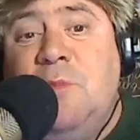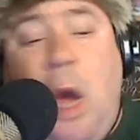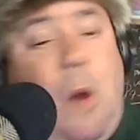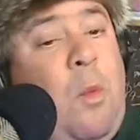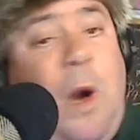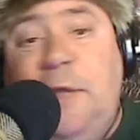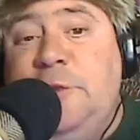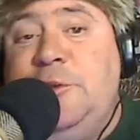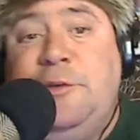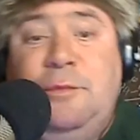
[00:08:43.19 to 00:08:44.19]

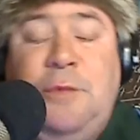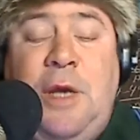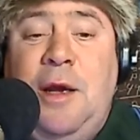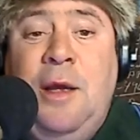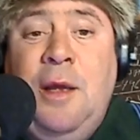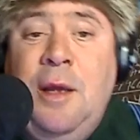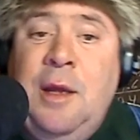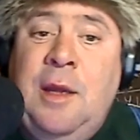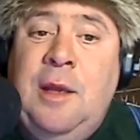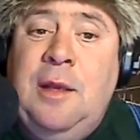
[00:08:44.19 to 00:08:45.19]
Watch,
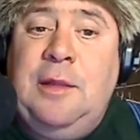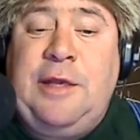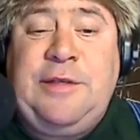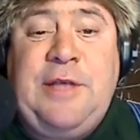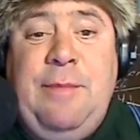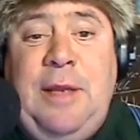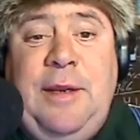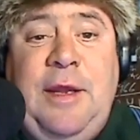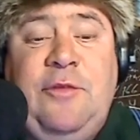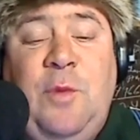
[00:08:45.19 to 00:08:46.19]
like I say, by
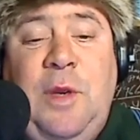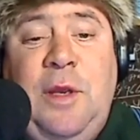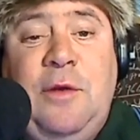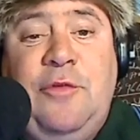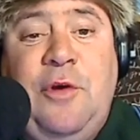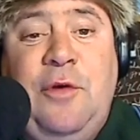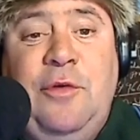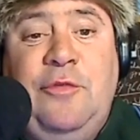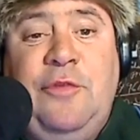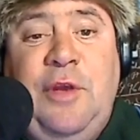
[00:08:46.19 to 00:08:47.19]
next week or so,
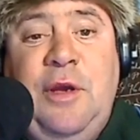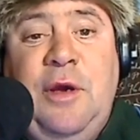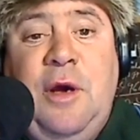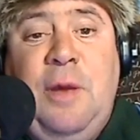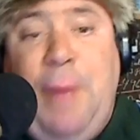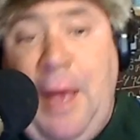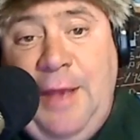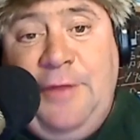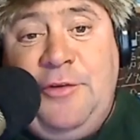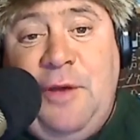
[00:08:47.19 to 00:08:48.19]
you'll see a
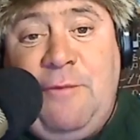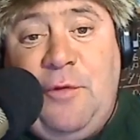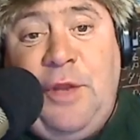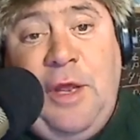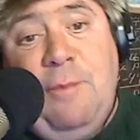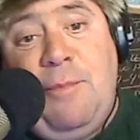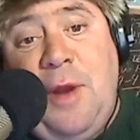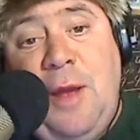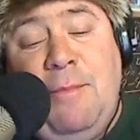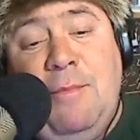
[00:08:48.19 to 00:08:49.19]
page up for 10
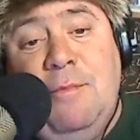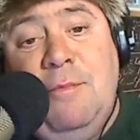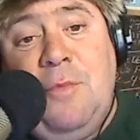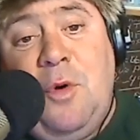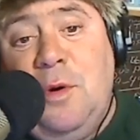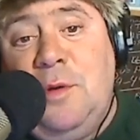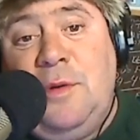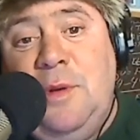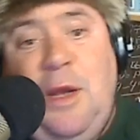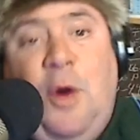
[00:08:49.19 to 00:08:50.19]
Prep, or
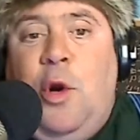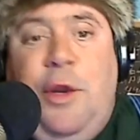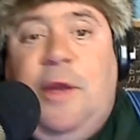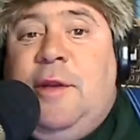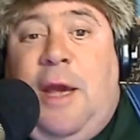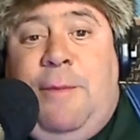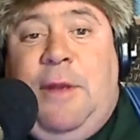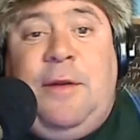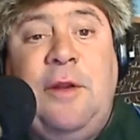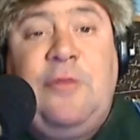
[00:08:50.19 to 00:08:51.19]
you can type
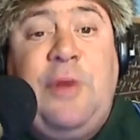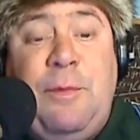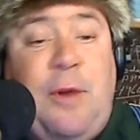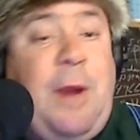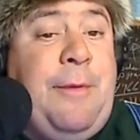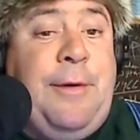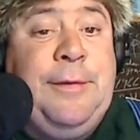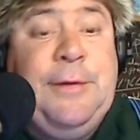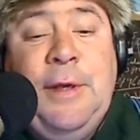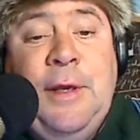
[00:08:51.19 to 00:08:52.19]
in Tennessee Prepper.
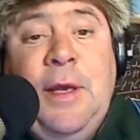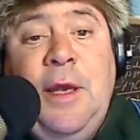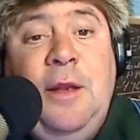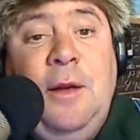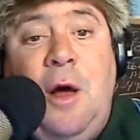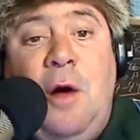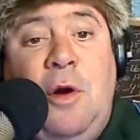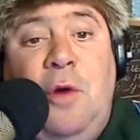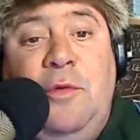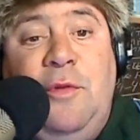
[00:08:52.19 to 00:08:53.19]
It'll all
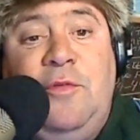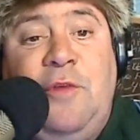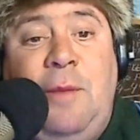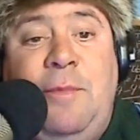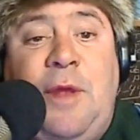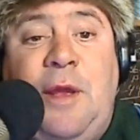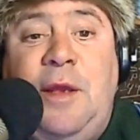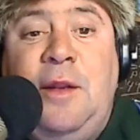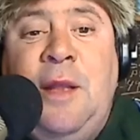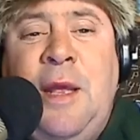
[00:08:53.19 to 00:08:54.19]
go to the same
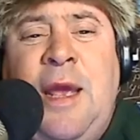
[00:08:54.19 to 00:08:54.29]
thing.